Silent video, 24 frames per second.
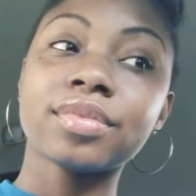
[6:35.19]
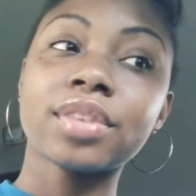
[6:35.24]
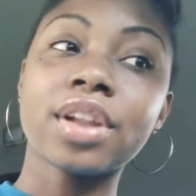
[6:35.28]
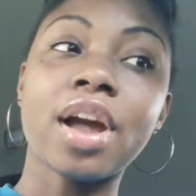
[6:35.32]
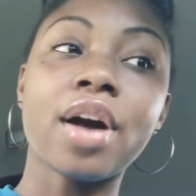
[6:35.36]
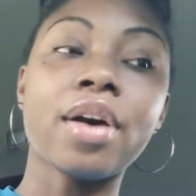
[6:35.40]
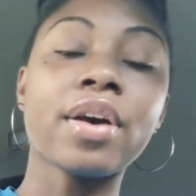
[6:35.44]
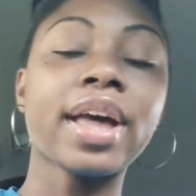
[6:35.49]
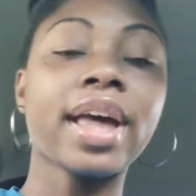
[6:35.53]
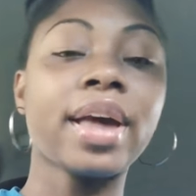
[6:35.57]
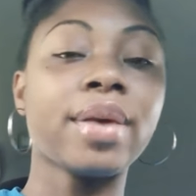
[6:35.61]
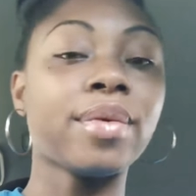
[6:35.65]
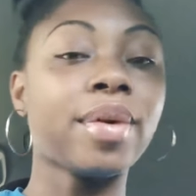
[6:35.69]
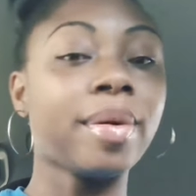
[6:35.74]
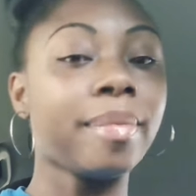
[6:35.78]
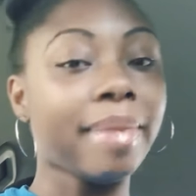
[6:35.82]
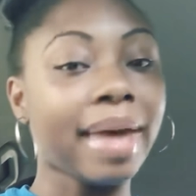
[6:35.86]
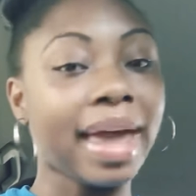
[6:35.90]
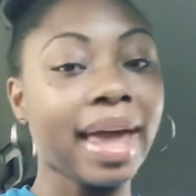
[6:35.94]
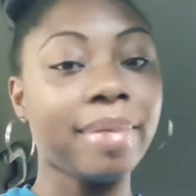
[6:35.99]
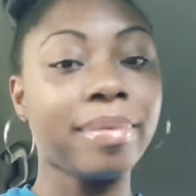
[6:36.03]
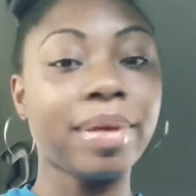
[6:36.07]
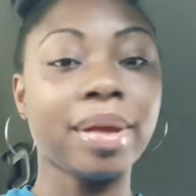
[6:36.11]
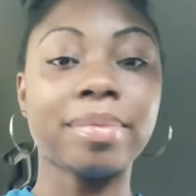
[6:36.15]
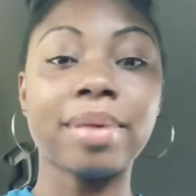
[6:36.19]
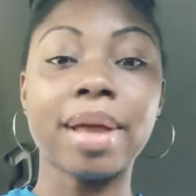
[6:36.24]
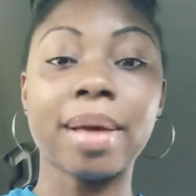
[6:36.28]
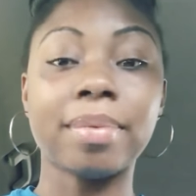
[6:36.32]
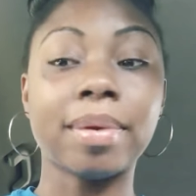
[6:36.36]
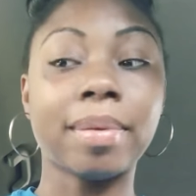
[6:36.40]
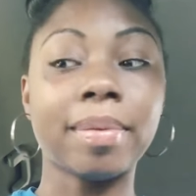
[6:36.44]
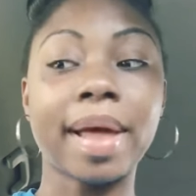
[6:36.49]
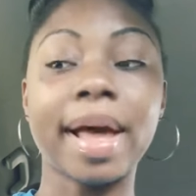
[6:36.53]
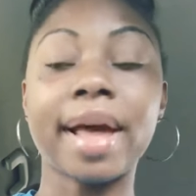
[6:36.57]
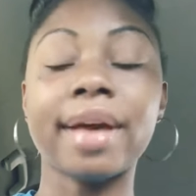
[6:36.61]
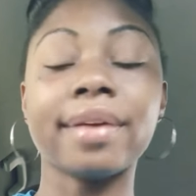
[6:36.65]
okay, well, maybe blah,
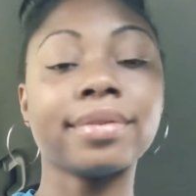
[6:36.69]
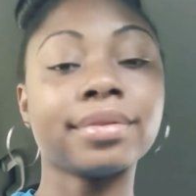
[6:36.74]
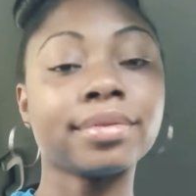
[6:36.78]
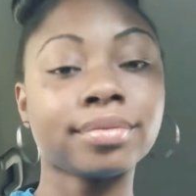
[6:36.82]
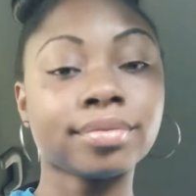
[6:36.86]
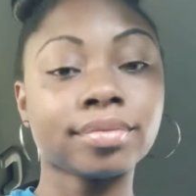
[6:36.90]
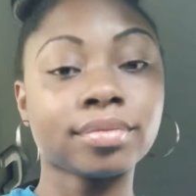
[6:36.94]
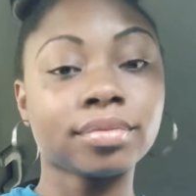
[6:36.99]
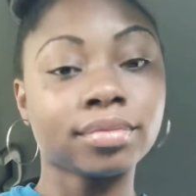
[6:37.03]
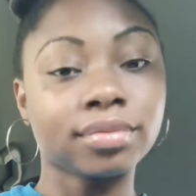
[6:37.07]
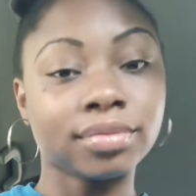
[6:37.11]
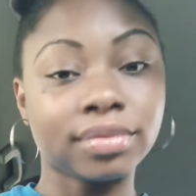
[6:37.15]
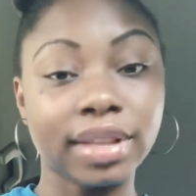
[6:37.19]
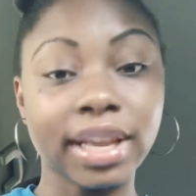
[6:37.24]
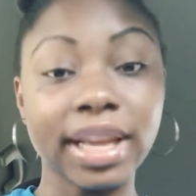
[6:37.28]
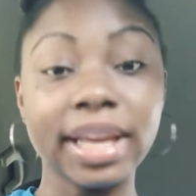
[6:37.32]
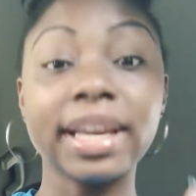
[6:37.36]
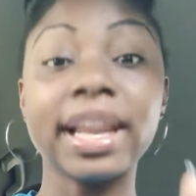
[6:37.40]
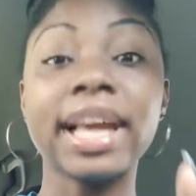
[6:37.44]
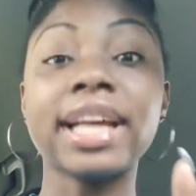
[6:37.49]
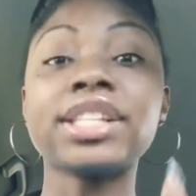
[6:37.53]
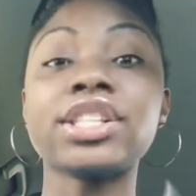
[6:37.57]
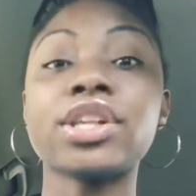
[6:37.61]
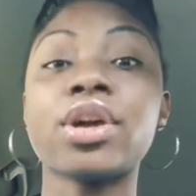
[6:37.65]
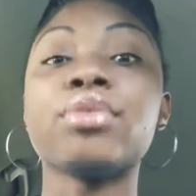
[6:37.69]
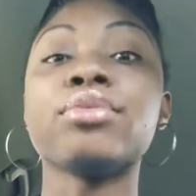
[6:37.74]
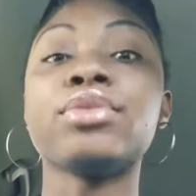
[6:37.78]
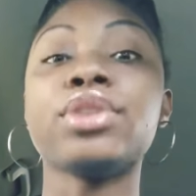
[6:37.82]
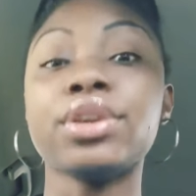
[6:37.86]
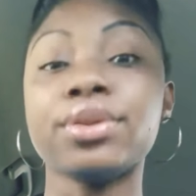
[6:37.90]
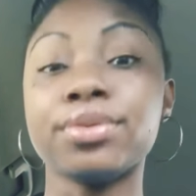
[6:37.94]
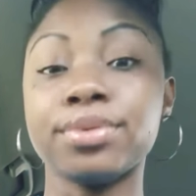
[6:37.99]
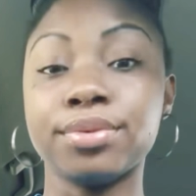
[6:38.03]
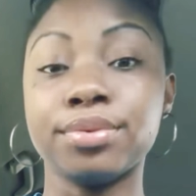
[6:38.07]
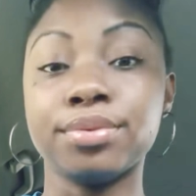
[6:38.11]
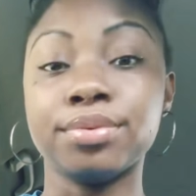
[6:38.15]
blah, blah, then that's on
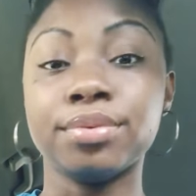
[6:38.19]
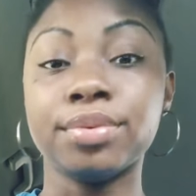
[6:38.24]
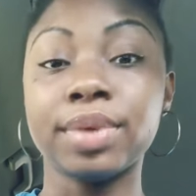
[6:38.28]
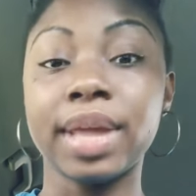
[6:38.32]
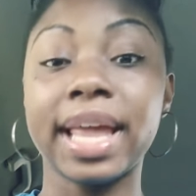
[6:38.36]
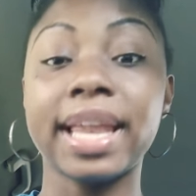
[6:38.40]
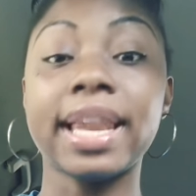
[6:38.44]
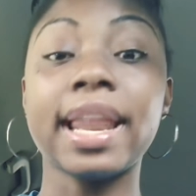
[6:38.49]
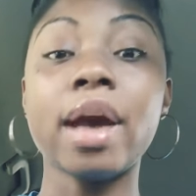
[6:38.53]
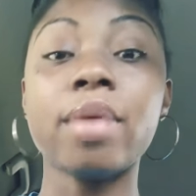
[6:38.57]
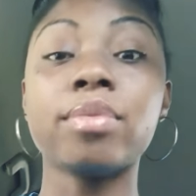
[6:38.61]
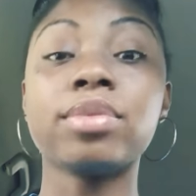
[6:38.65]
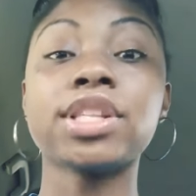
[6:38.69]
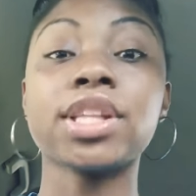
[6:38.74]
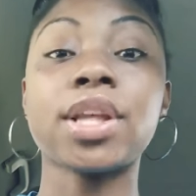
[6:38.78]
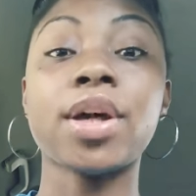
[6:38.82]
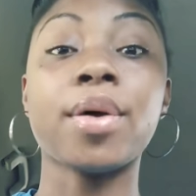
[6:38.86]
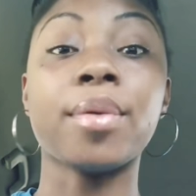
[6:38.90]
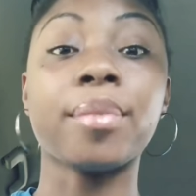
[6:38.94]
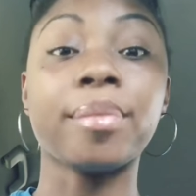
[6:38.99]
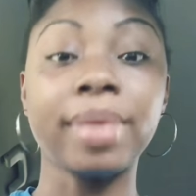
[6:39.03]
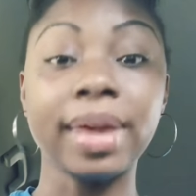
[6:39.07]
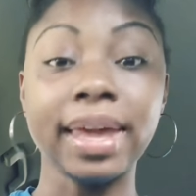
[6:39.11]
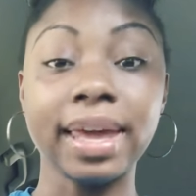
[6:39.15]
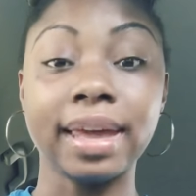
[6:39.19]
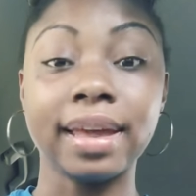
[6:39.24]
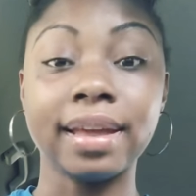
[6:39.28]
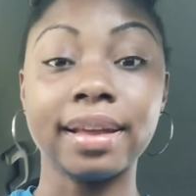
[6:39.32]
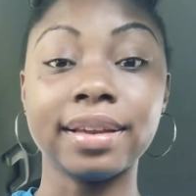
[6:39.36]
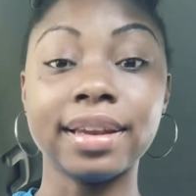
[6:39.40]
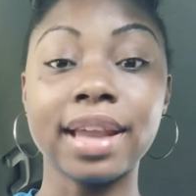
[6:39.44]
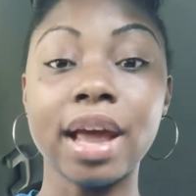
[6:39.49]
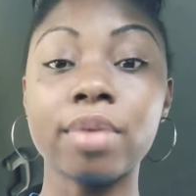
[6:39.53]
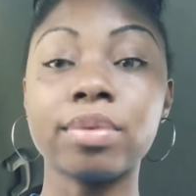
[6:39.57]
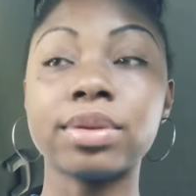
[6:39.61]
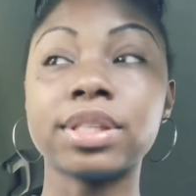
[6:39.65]
you. And that was on me.
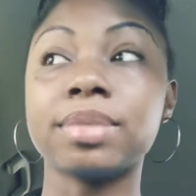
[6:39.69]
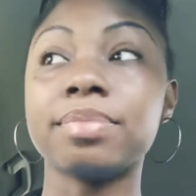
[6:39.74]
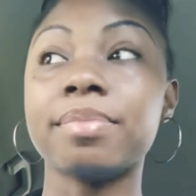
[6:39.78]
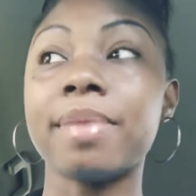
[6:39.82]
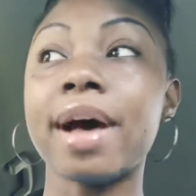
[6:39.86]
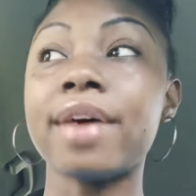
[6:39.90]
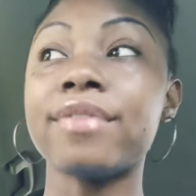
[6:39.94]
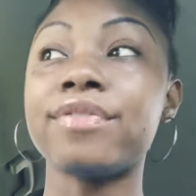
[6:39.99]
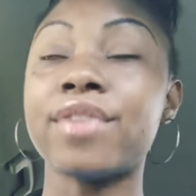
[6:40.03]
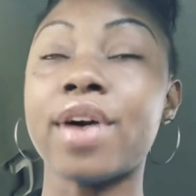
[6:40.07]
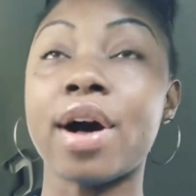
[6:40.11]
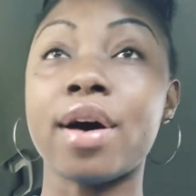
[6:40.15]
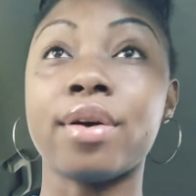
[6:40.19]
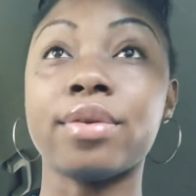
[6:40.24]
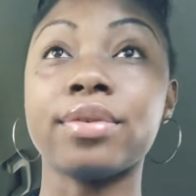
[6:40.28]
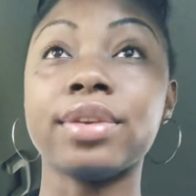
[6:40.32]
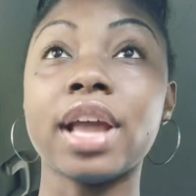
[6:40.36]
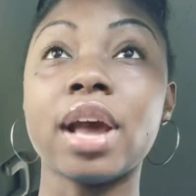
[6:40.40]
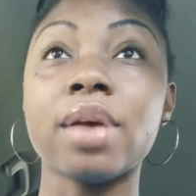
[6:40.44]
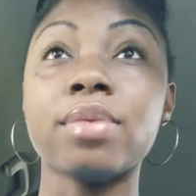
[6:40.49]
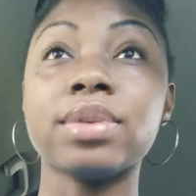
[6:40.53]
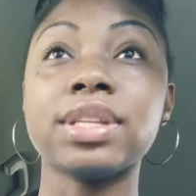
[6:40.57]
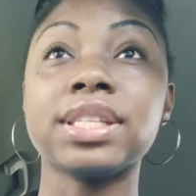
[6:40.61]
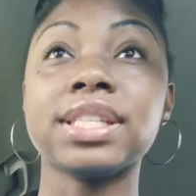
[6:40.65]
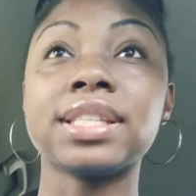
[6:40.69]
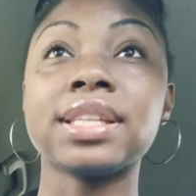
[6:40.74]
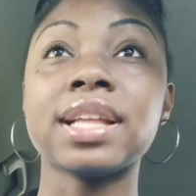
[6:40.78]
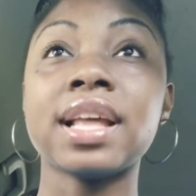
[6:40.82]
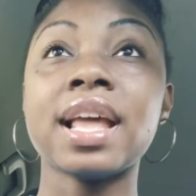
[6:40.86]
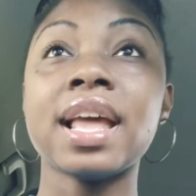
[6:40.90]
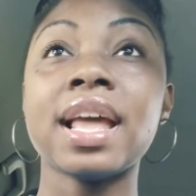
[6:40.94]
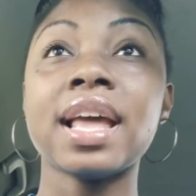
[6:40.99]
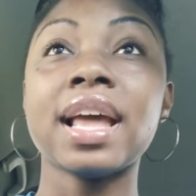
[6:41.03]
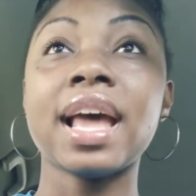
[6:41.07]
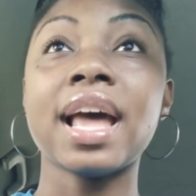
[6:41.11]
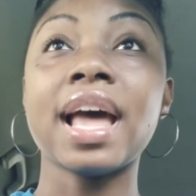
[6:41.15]
That was my fault. That was
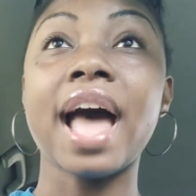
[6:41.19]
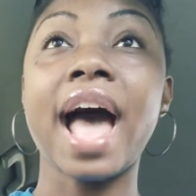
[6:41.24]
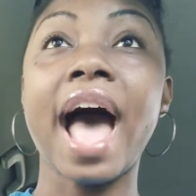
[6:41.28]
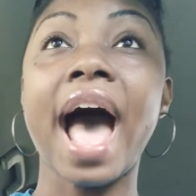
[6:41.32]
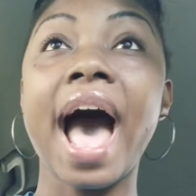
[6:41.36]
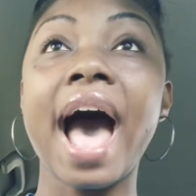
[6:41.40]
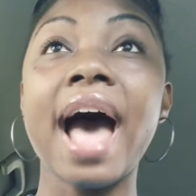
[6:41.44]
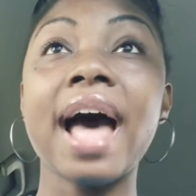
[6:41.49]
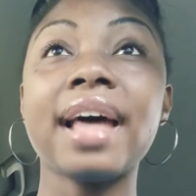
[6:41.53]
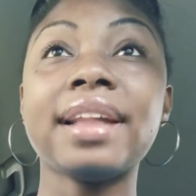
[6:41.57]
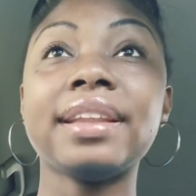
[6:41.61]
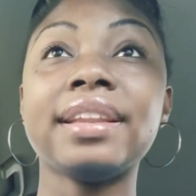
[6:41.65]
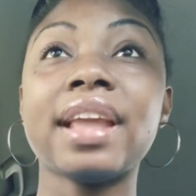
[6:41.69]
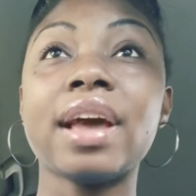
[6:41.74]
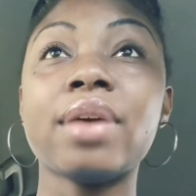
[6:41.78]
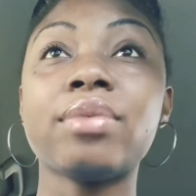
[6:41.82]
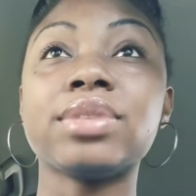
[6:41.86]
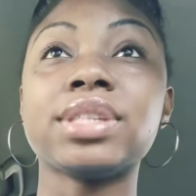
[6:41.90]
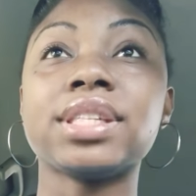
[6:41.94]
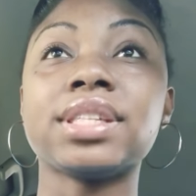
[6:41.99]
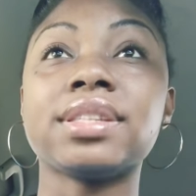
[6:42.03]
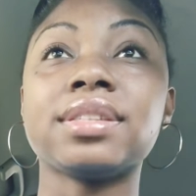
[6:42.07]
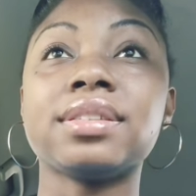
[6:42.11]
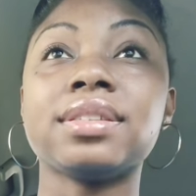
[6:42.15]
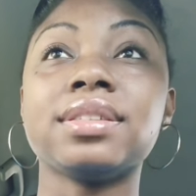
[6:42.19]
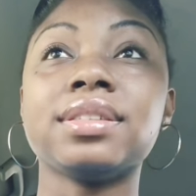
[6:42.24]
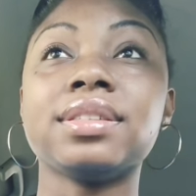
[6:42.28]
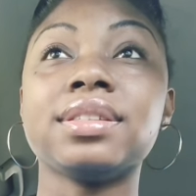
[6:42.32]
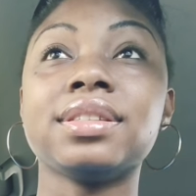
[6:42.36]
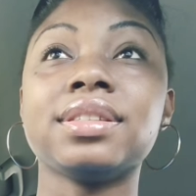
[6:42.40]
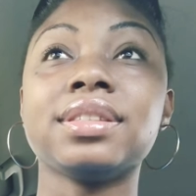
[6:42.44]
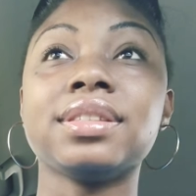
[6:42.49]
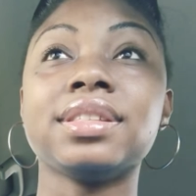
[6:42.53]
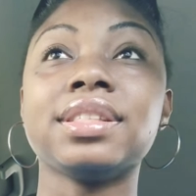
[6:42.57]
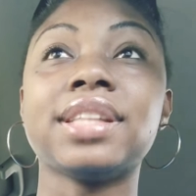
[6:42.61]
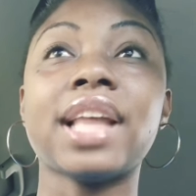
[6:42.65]

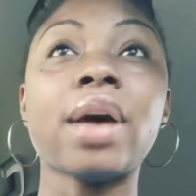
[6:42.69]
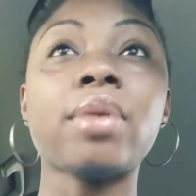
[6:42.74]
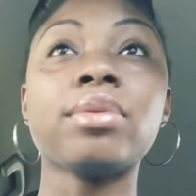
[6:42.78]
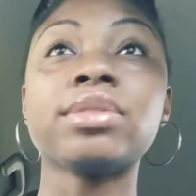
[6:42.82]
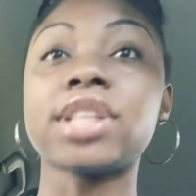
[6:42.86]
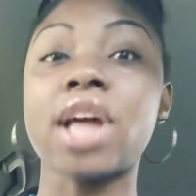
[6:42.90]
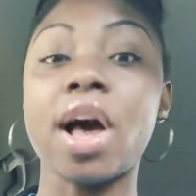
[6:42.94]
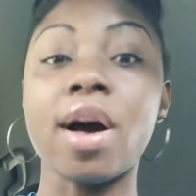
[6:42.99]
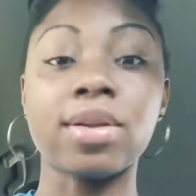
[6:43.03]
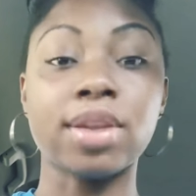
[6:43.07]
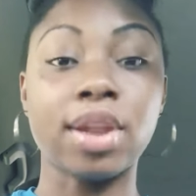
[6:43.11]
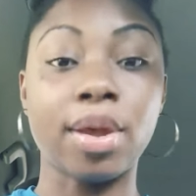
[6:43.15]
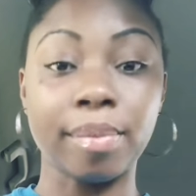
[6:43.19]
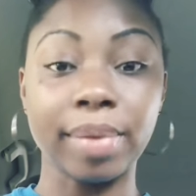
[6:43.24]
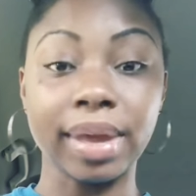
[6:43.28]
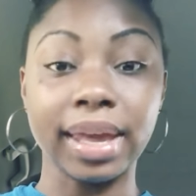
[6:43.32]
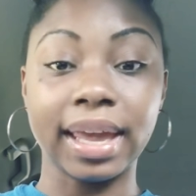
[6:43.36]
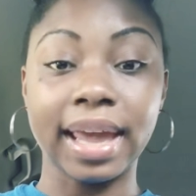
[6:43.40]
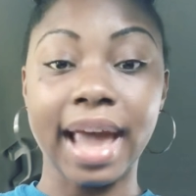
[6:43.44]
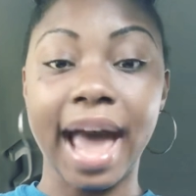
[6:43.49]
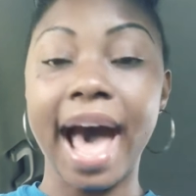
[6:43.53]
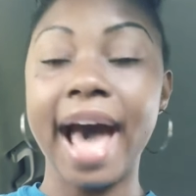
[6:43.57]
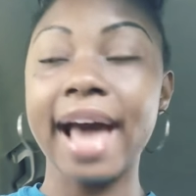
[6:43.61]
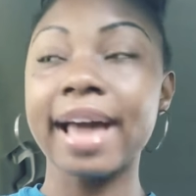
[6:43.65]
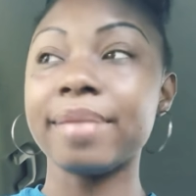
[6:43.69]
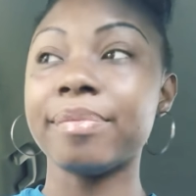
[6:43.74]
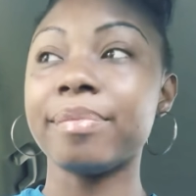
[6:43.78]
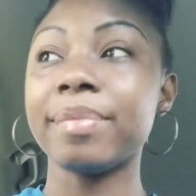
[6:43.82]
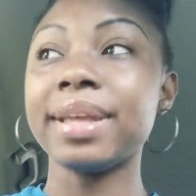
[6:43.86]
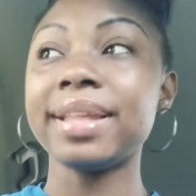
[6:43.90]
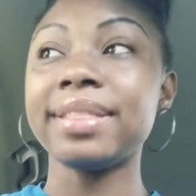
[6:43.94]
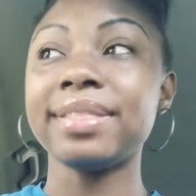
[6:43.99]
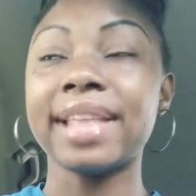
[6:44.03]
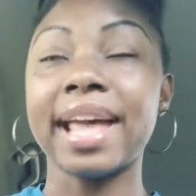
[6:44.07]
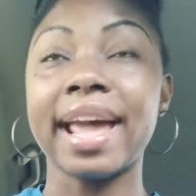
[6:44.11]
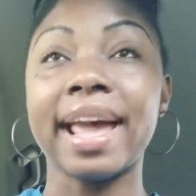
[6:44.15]
all on me. I
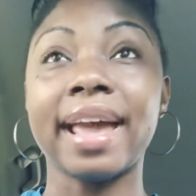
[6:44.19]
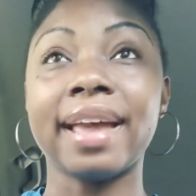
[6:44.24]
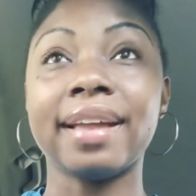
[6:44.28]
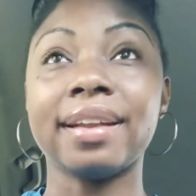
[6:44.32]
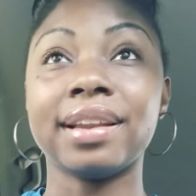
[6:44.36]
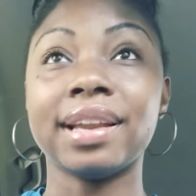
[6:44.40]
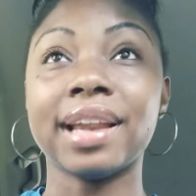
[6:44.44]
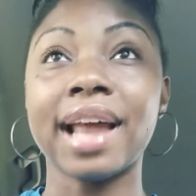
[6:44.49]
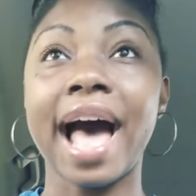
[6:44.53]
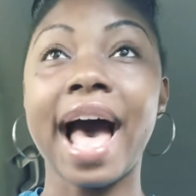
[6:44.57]
admit that.